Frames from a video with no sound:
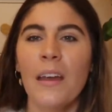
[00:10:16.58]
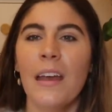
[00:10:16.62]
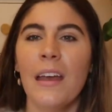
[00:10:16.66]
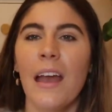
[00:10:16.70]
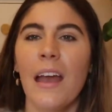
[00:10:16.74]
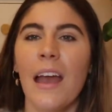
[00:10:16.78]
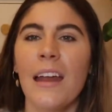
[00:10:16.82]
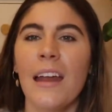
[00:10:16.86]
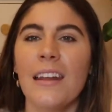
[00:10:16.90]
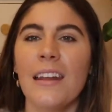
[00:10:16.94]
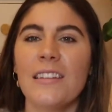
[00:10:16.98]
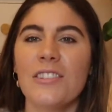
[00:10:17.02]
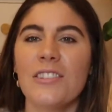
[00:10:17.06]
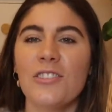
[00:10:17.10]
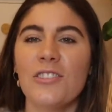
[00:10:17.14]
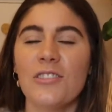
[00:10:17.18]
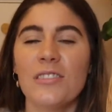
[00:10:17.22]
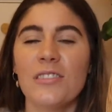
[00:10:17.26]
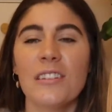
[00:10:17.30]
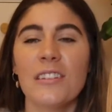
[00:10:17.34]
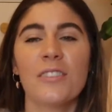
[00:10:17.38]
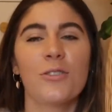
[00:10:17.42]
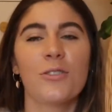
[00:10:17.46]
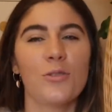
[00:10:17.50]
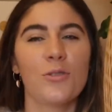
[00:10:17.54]
and it's
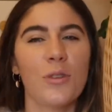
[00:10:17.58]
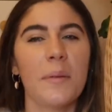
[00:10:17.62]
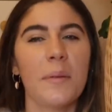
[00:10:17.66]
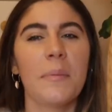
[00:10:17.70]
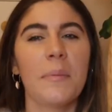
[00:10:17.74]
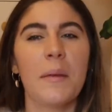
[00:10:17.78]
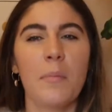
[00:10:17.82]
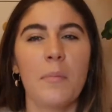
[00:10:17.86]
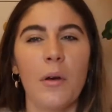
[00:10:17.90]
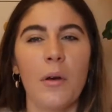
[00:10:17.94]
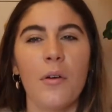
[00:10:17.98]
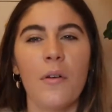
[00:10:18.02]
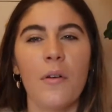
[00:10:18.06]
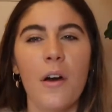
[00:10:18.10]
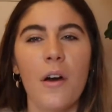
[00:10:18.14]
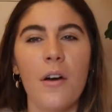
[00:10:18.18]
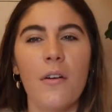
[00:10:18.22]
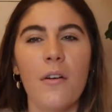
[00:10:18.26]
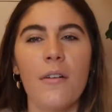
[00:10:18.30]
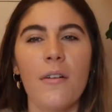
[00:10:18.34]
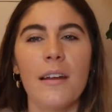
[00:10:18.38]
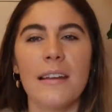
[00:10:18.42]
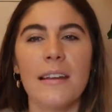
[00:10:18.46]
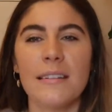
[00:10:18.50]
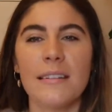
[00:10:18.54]
just extremely
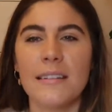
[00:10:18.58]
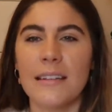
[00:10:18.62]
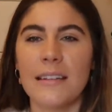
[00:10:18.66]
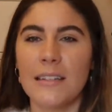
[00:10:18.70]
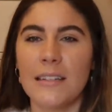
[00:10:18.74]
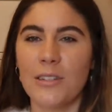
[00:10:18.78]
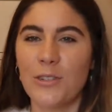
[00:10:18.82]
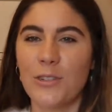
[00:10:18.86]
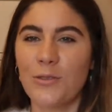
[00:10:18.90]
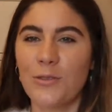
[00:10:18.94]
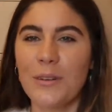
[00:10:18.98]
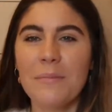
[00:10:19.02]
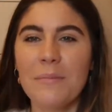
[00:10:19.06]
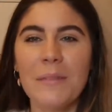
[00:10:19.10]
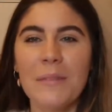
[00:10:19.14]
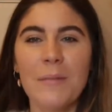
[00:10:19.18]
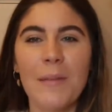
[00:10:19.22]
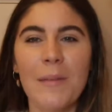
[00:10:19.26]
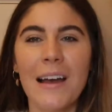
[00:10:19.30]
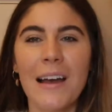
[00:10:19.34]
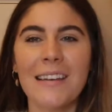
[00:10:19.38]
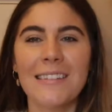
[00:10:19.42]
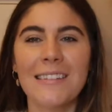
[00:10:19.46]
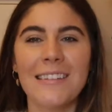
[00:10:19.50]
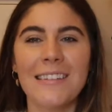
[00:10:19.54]
boho and it's extremely
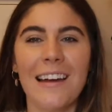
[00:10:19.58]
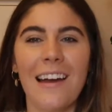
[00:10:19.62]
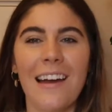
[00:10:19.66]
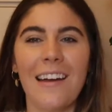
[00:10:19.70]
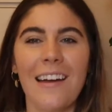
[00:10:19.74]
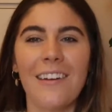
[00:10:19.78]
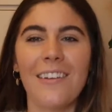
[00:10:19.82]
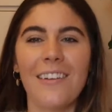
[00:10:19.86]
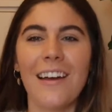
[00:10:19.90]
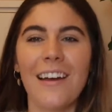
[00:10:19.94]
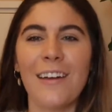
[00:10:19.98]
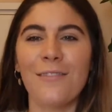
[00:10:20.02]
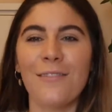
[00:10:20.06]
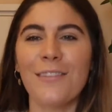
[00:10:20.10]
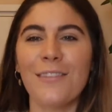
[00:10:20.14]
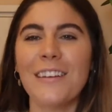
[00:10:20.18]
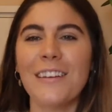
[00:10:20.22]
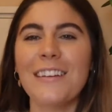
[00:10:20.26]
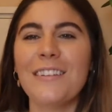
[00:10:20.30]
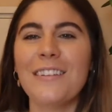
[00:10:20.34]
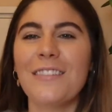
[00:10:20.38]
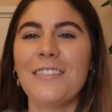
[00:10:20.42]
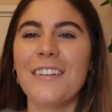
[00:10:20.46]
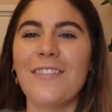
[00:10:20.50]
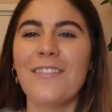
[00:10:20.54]
my style. I really
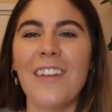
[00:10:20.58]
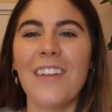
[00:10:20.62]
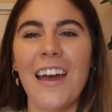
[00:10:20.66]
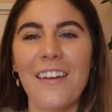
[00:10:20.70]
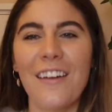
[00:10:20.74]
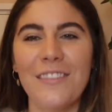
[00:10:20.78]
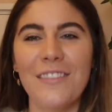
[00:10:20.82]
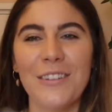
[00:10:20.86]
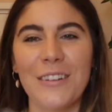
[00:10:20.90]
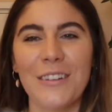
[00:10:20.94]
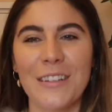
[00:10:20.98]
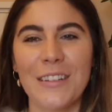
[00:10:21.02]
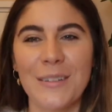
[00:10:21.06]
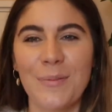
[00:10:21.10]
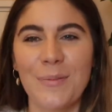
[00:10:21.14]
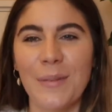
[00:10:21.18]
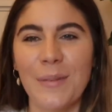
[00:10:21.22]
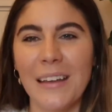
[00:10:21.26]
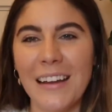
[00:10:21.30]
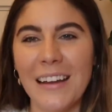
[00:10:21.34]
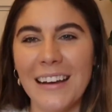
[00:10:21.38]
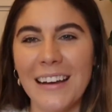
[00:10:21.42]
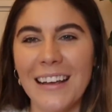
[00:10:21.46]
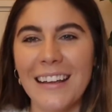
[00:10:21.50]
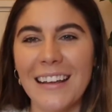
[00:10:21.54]
don't even have to
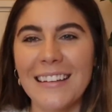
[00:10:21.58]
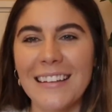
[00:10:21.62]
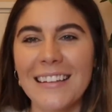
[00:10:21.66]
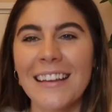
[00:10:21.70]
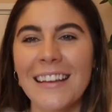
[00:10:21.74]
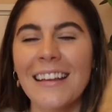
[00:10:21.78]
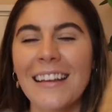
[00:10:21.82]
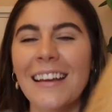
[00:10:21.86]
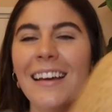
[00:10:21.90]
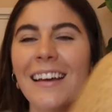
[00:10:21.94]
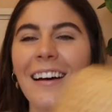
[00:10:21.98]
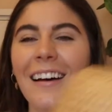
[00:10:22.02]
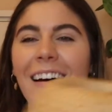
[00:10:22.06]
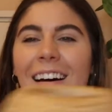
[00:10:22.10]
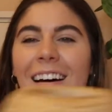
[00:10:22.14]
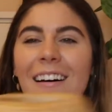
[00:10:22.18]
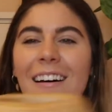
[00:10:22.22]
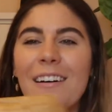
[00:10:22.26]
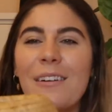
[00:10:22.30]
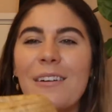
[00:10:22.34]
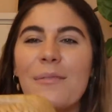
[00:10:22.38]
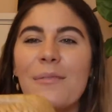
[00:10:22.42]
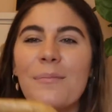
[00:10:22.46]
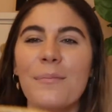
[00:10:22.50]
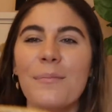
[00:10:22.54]
explain it.
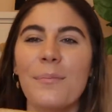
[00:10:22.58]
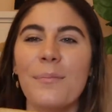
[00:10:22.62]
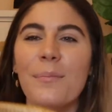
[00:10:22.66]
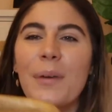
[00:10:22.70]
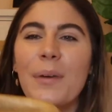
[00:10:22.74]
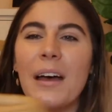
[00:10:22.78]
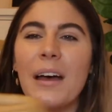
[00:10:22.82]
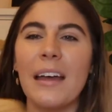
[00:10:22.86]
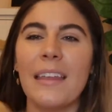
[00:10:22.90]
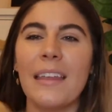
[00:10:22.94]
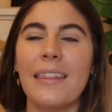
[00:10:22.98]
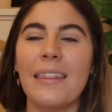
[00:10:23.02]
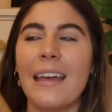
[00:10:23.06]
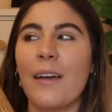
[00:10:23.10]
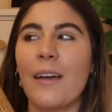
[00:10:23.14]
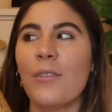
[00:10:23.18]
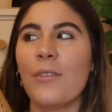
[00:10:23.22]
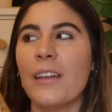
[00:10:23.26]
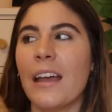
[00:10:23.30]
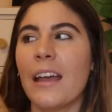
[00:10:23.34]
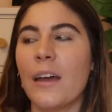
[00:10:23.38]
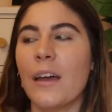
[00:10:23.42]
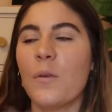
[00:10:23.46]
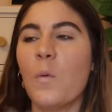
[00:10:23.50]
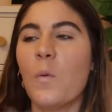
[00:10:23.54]
But they
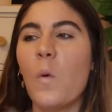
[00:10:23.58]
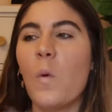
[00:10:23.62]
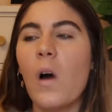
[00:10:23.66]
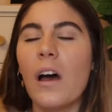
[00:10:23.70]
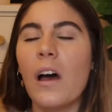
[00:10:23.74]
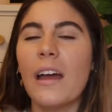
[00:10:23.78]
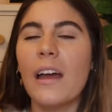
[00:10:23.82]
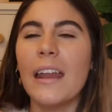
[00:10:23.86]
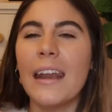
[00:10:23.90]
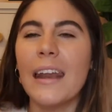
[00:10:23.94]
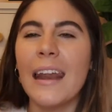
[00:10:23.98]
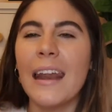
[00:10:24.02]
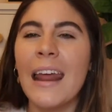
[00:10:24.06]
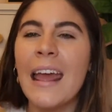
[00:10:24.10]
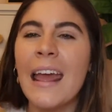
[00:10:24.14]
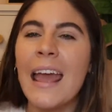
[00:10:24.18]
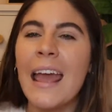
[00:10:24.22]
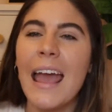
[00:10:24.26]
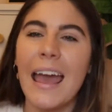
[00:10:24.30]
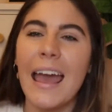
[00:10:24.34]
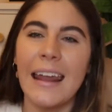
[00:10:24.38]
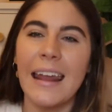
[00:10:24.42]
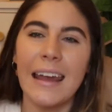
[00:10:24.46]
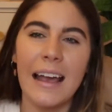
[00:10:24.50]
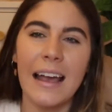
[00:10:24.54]
only had one
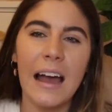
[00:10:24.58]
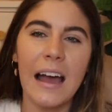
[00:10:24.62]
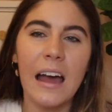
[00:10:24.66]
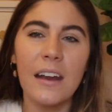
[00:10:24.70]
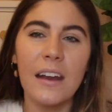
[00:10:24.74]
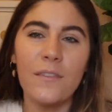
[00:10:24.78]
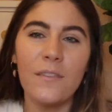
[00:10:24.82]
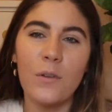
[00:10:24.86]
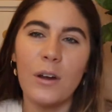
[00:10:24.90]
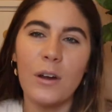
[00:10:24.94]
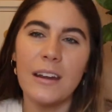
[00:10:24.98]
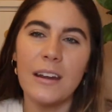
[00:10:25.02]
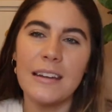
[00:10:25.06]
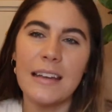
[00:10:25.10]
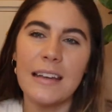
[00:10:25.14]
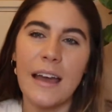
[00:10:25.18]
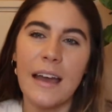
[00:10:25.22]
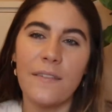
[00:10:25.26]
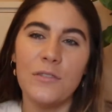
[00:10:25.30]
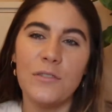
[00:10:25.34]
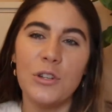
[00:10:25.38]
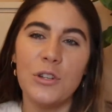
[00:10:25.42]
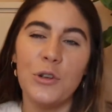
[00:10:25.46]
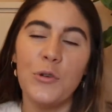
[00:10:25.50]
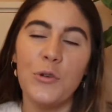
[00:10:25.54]
and I kind of wanted to
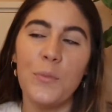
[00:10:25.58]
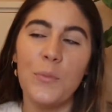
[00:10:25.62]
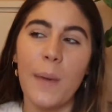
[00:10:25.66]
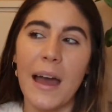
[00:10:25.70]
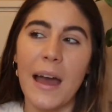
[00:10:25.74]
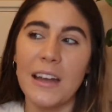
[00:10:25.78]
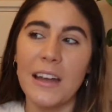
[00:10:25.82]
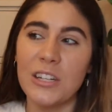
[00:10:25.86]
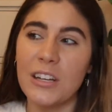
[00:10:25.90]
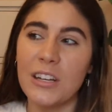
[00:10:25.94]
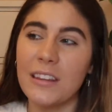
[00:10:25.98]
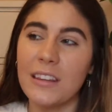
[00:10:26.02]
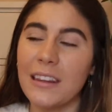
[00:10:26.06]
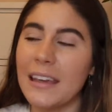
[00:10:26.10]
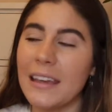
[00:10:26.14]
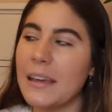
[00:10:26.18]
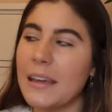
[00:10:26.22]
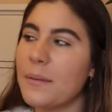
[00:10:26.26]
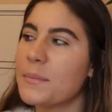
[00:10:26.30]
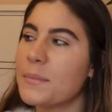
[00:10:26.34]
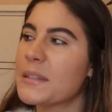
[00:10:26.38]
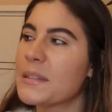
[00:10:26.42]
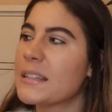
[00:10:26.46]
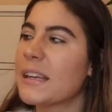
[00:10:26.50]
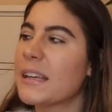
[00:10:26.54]
have two matching
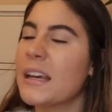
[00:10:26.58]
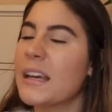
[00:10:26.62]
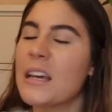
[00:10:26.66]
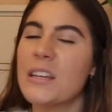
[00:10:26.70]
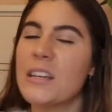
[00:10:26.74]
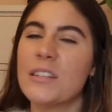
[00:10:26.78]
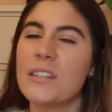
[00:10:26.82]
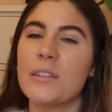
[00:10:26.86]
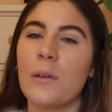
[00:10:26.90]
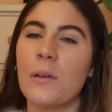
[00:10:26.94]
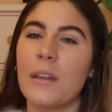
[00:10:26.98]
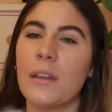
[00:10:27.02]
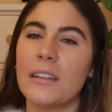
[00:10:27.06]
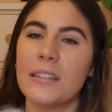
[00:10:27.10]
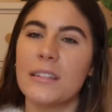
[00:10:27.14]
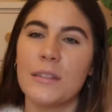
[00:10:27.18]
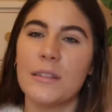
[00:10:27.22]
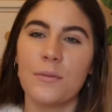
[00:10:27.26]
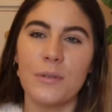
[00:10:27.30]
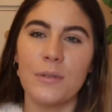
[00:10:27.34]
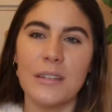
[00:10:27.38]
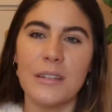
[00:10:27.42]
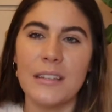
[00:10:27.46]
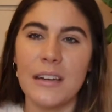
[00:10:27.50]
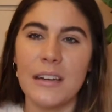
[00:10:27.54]
lamps. So that's the
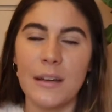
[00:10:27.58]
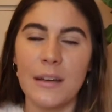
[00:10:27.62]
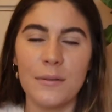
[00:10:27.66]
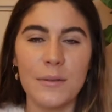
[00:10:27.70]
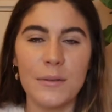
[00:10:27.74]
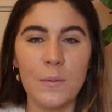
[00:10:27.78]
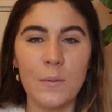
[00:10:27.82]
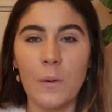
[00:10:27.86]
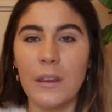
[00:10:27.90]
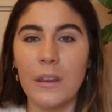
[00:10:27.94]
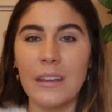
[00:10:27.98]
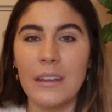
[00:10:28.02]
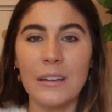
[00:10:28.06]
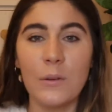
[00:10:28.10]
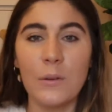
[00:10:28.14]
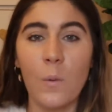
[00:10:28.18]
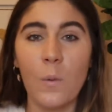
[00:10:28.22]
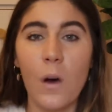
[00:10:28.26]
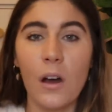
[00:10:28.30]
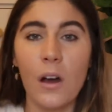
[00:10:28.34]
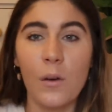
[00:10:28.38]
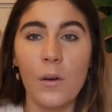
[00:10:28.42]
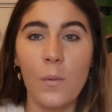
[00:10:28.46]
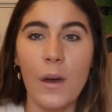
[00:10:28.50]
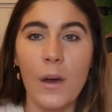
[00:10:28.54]
reason I was willing to
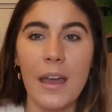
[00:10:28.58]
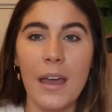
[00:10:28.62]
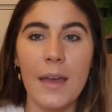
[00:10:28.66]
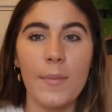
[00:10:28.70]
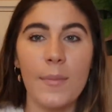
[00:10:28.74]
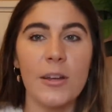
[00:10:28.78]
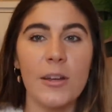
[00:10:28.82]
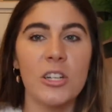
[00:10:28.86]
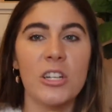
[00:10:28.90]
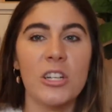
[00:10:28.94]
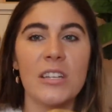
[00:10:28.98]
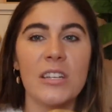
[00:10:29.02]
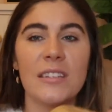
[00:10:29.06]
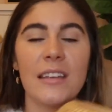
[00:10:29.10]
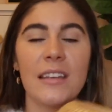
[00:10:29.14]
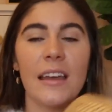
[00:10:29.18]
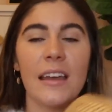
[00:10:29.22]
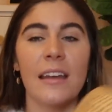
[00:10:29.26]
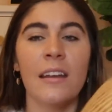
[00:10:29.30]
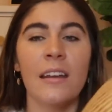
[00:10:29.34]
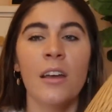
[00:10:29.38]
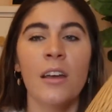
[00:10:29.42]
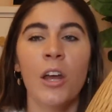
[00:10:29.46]
walk away, but she said,